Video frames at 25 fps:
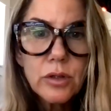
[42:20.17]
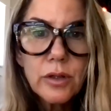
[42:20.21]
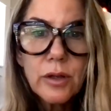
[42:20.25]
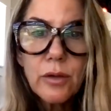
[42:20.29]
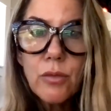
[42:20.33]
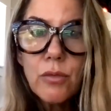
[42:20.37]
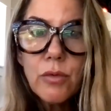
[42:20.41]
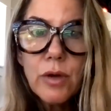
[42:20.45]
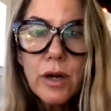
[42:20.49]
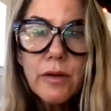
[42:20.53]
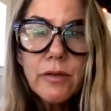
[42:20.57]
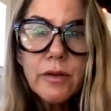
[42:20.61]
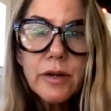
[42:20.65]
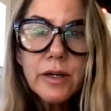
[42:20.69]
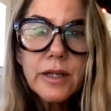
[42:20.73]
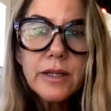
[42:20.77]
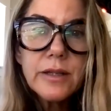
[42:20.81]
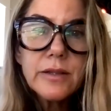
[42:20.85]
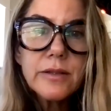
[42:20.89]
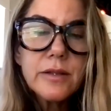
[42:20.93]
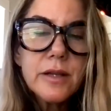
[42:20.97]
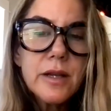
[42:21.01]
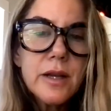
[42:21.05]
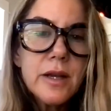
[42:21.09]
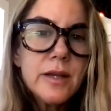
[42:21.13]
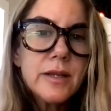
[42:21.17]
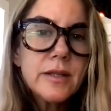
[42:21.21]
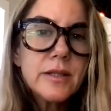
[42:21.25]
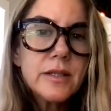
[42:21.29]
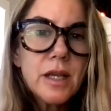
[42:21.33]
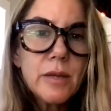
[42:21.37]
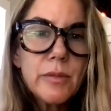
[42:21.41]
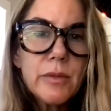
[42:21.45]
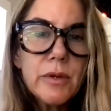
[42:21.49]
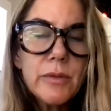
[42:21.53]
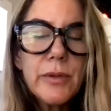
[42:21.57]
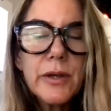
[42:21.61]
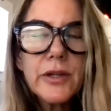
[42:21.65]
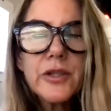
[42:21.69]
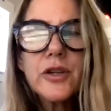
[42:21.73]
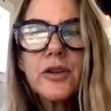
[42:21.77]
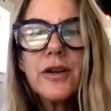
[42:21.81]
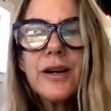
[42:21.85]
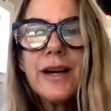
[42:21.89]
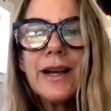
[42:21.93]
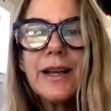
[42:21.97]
like whatever it is, send me a picture.